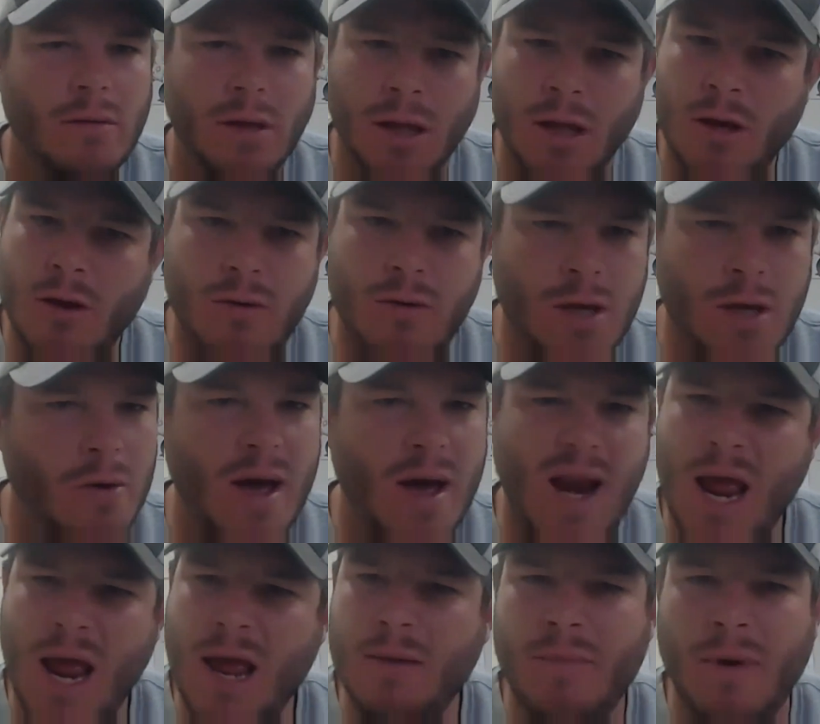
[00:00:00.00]
You you
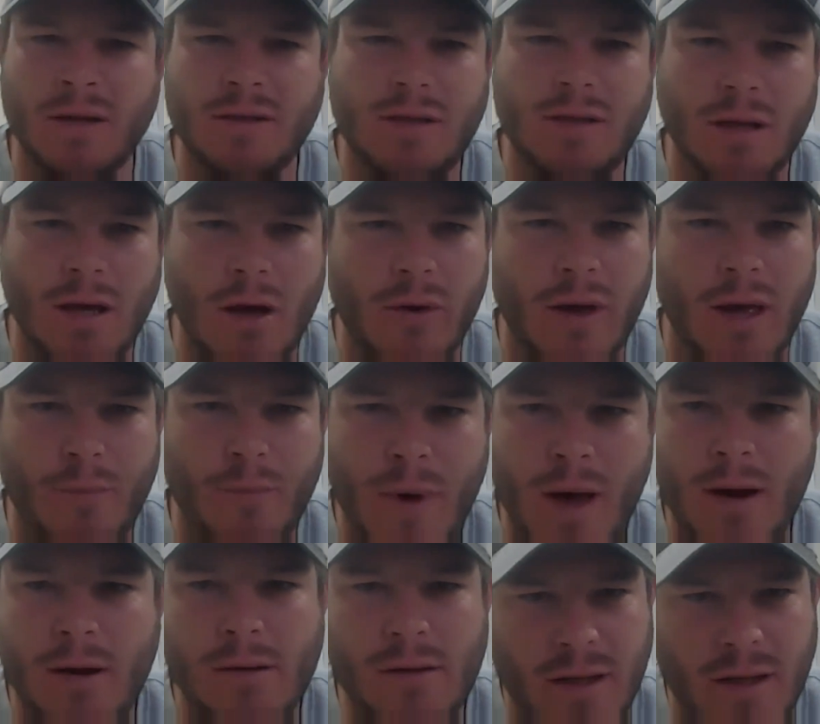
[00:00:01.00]
had eight months to go get
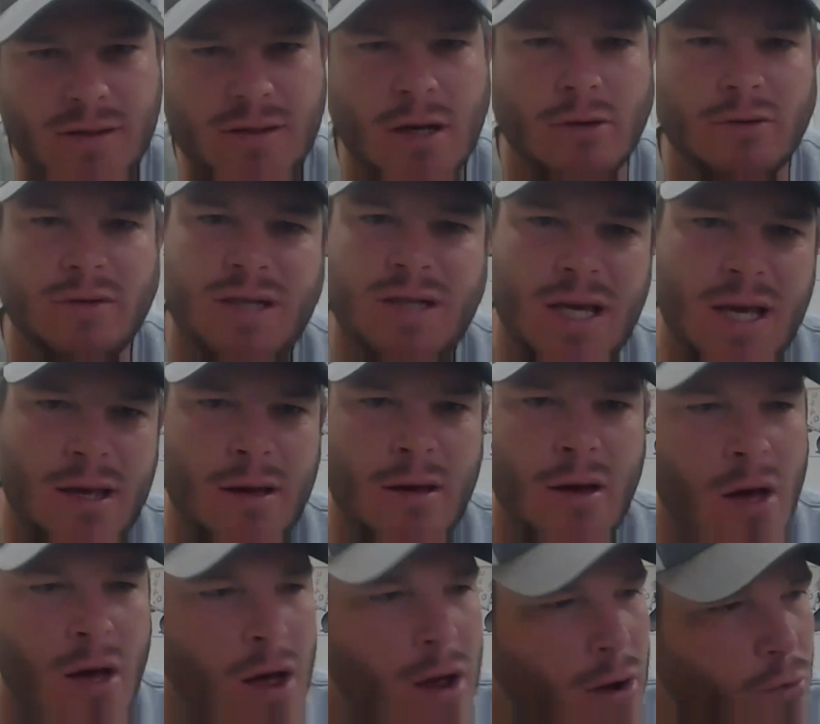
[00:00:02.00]
better. Let's go see.
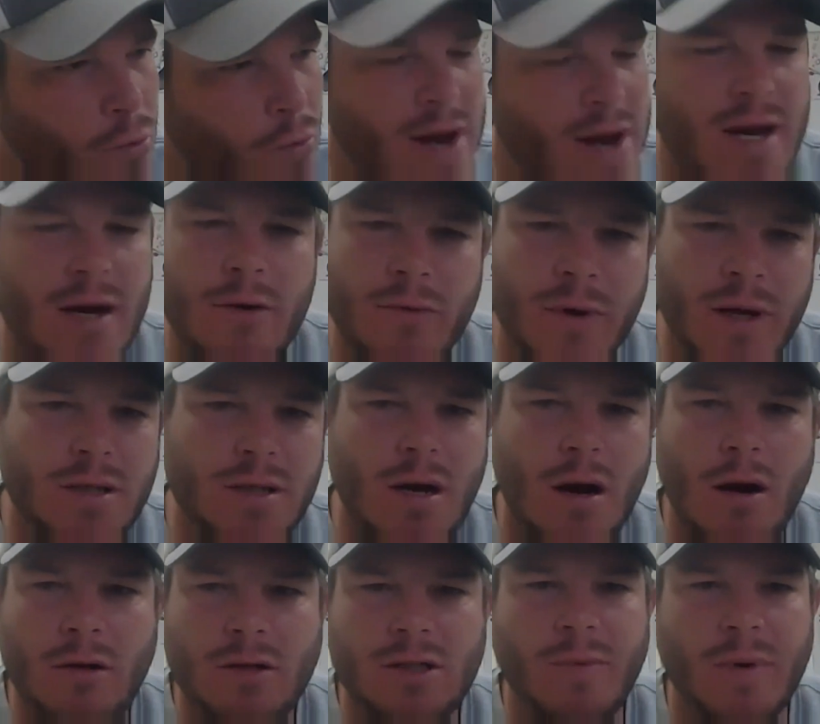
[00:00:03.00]
We didn't reach
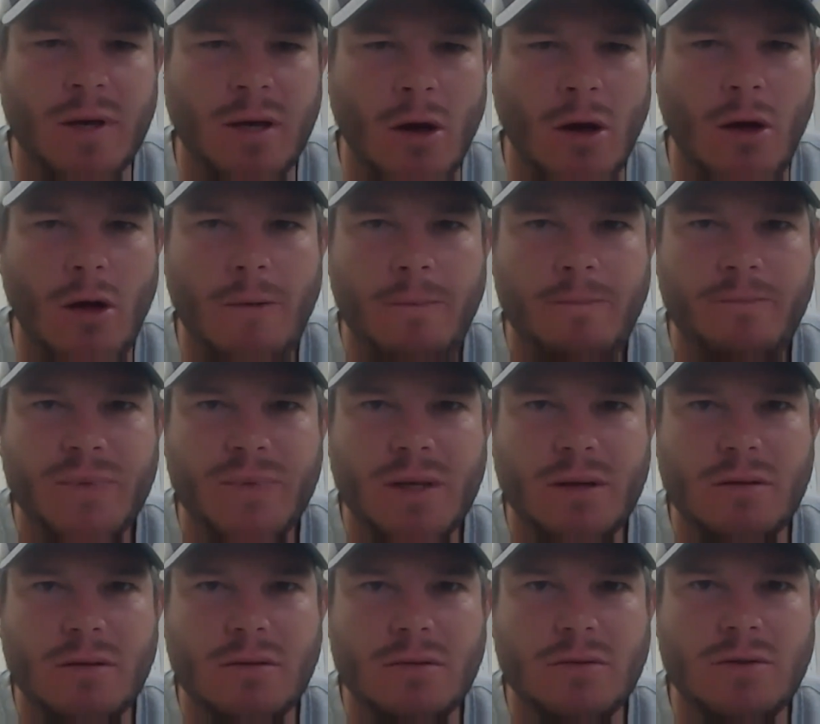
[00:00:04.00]
our ultimate goal,
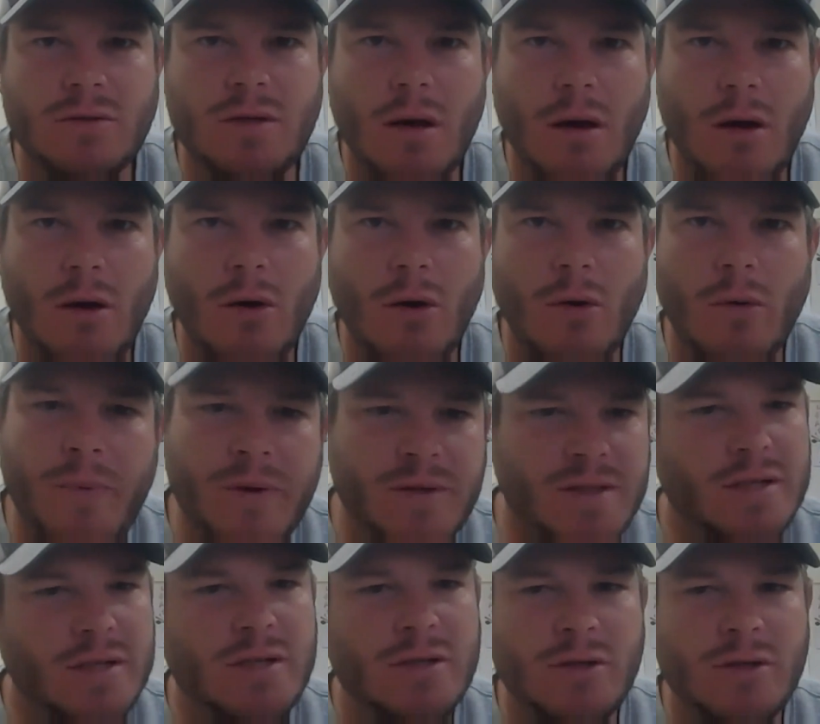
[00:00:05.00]
so
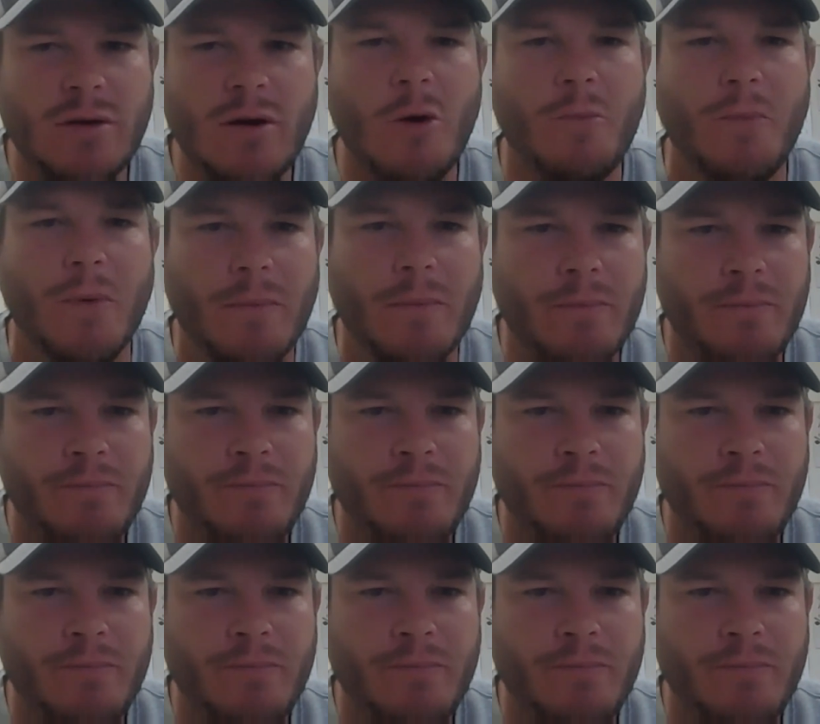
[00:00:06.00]
positions are open.